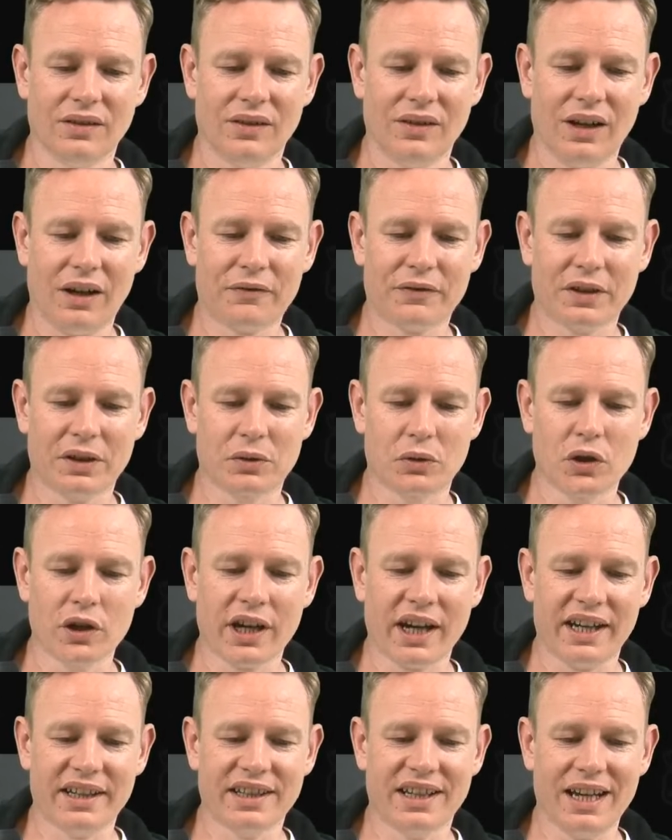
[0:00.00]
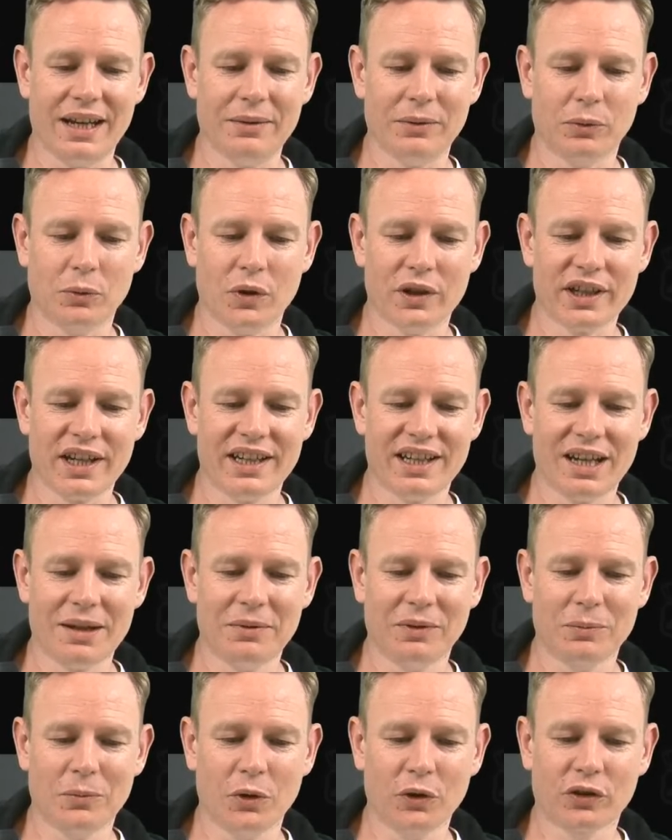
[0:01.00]
After rook endgames, what endgame
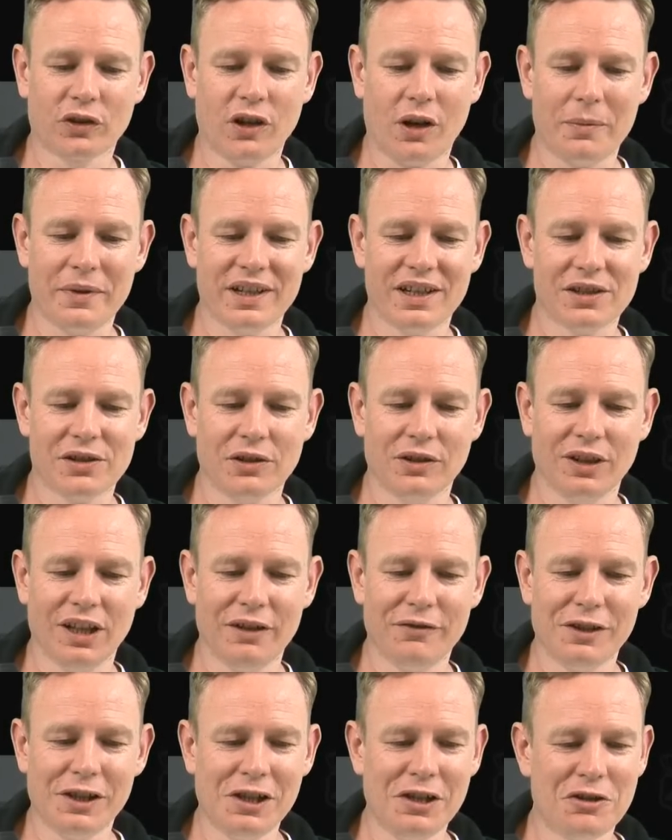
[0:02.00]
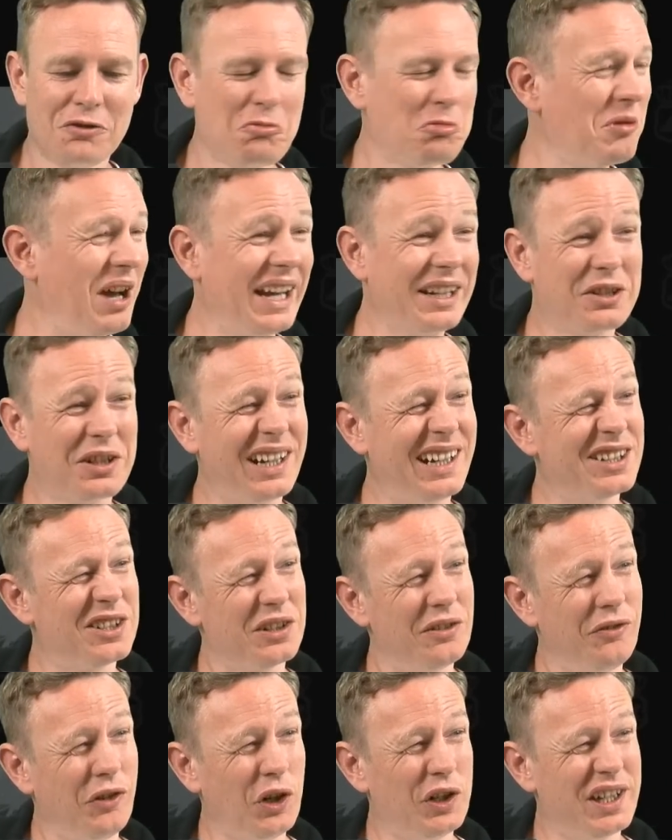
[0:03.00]
is most common at your level? I tried to
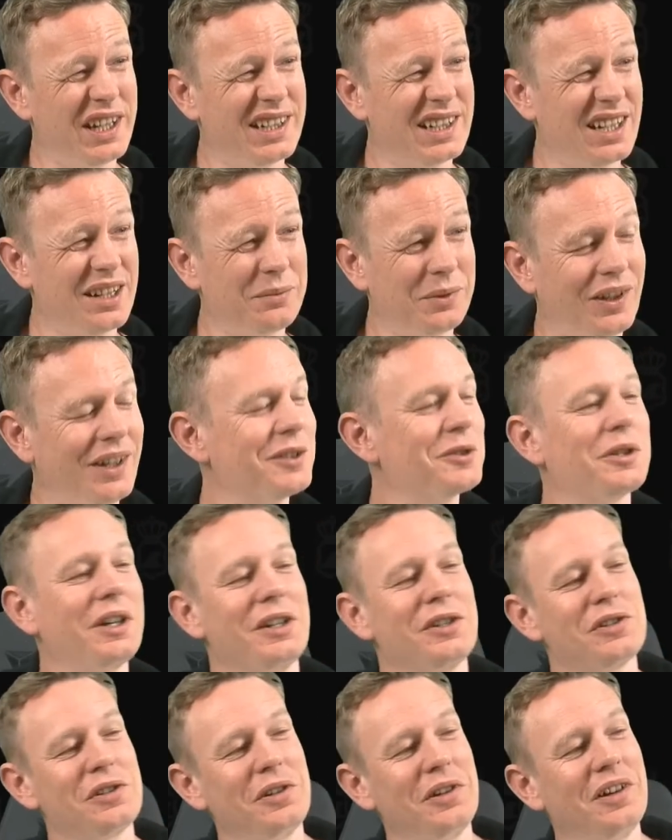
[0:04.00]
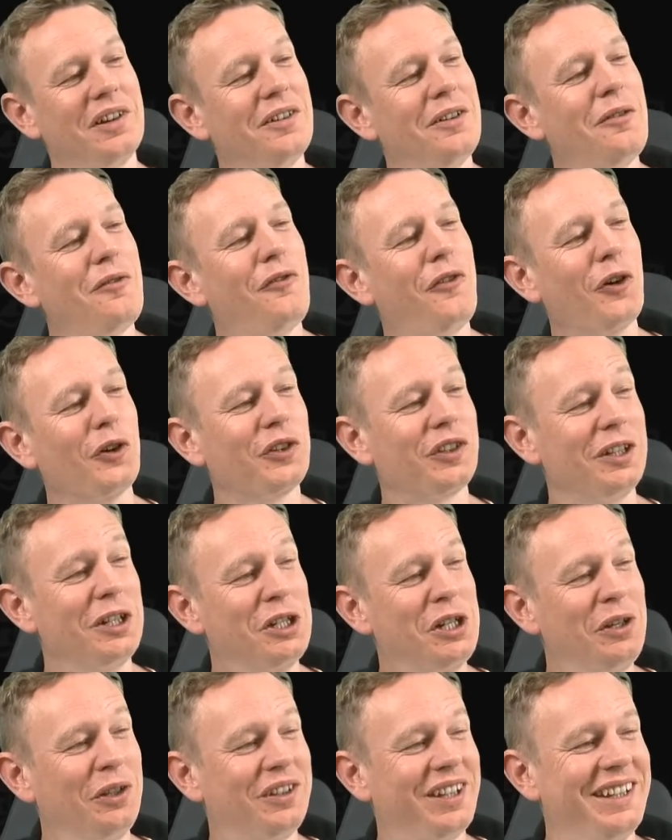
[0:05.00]
avoid endgames. I tried to force
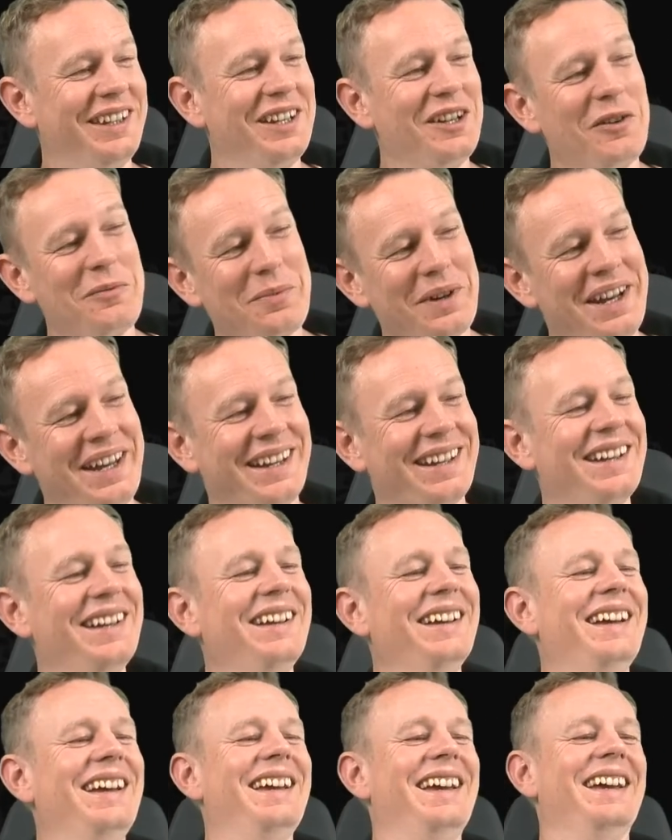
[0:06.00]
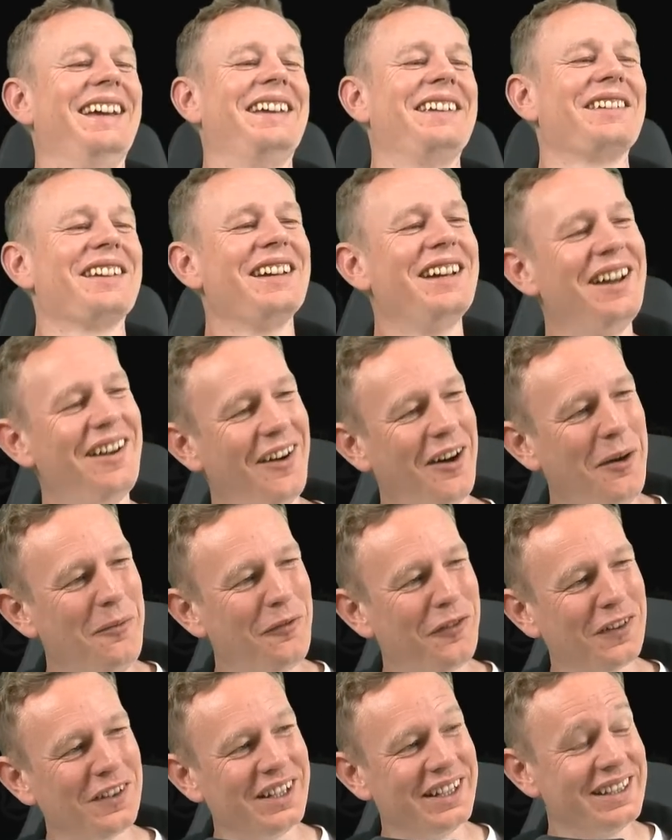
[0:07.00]
issues in the opening. And
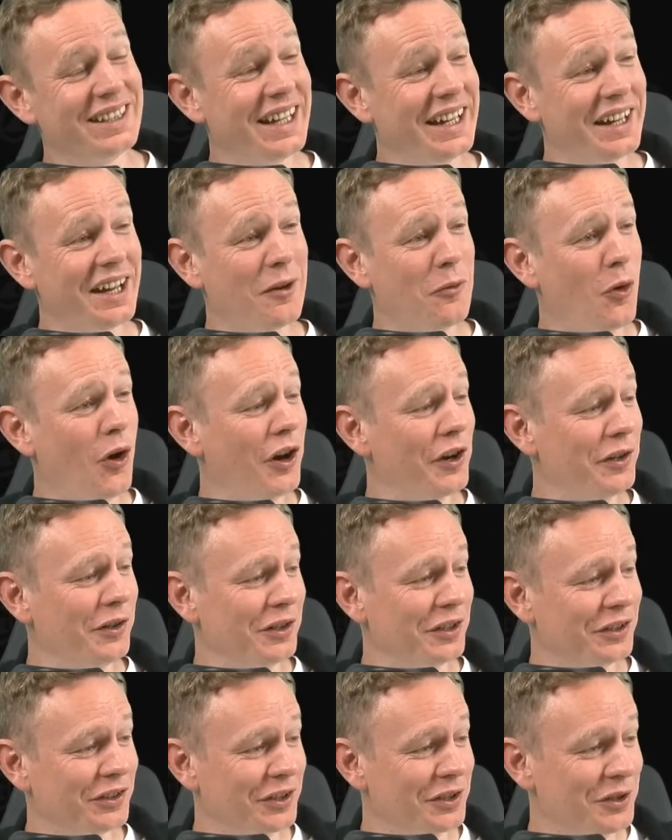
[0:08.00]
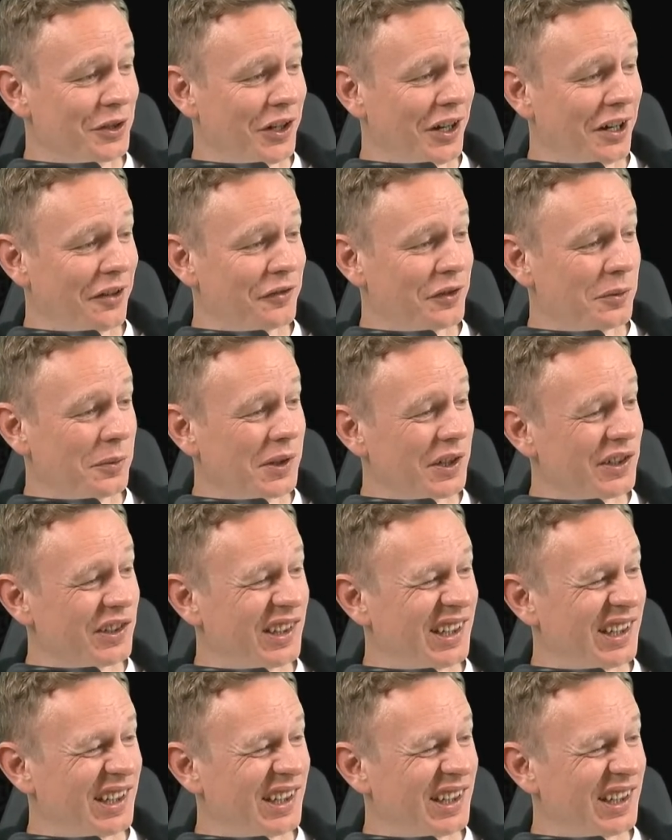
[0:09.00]
hopefully then I won or it's a draw afterwards.